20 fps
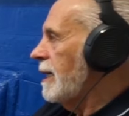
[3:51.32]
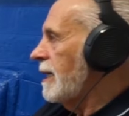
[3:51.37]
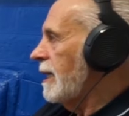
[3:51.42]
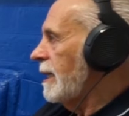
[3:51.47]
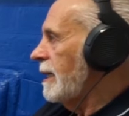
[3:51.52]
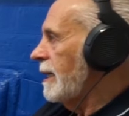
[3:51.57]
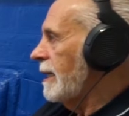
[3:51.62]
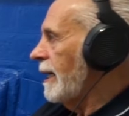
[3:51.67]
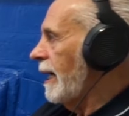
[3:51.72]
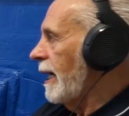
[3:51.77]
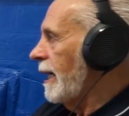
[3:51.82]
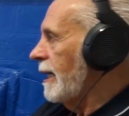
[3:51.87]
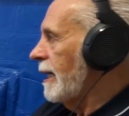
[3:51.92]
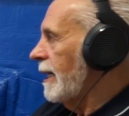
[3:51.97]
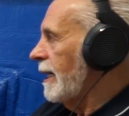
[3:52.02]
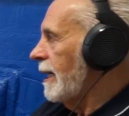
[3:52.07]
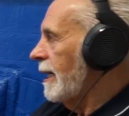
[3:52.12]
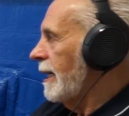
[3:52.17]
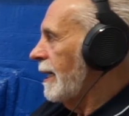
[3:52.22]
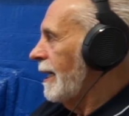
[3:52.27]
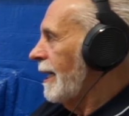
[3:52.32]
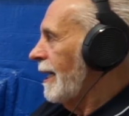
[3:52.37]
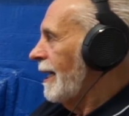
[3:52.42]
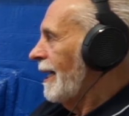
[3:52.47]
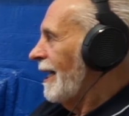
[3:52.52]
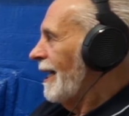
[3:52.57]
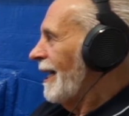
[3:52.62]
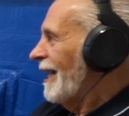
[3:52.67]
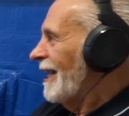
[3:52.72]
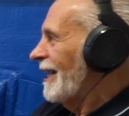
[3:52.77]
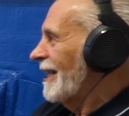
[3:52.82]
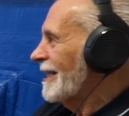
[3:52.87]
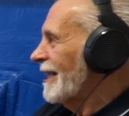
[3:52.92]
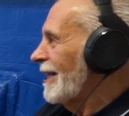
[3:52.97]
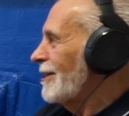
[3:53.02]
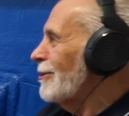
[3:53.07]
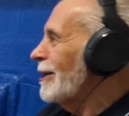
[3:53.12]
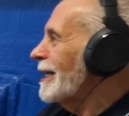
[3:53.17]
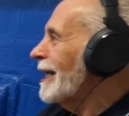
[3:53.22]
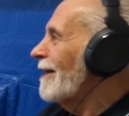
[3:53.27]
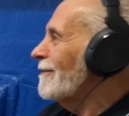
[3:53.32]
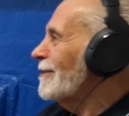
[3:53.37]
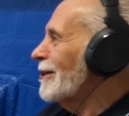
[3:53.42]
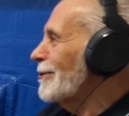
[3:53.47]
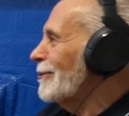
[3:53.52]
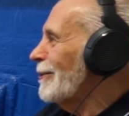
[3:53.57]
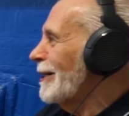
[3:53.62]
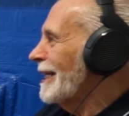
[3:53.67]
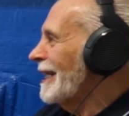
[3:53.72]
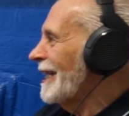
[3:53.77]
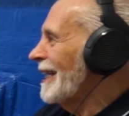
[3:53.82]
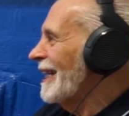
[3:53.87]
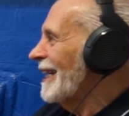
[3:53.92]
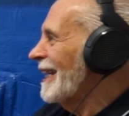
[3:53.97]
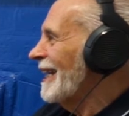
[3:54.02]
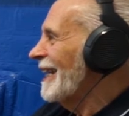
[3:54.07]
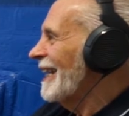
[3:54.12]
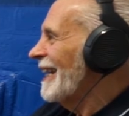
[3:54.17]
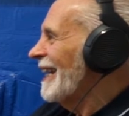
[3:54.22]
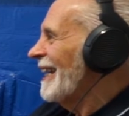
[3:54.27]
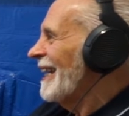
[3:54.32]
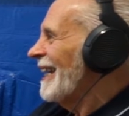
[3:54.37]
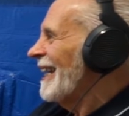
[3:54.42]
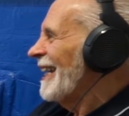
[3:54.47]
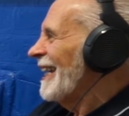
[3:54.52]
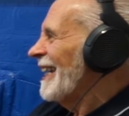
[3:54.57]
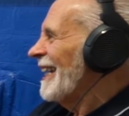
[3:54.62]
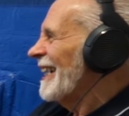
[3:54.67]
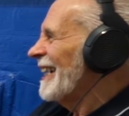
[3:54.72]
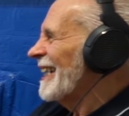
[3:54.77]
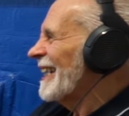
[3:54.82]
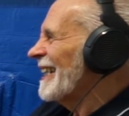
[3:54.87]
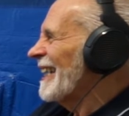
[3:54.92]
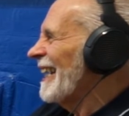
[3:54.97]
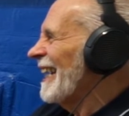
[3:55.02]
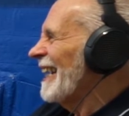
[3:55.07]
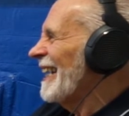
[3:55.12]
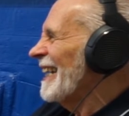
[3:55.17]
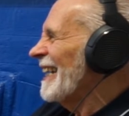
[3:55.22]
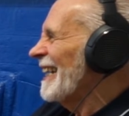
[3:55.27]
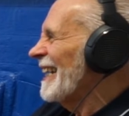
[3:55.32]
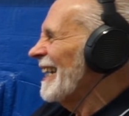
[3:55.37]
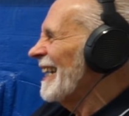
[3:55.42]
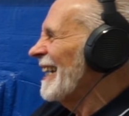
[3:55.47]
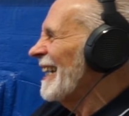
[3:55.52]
80 any day. Okay, you can have the 20. Okay?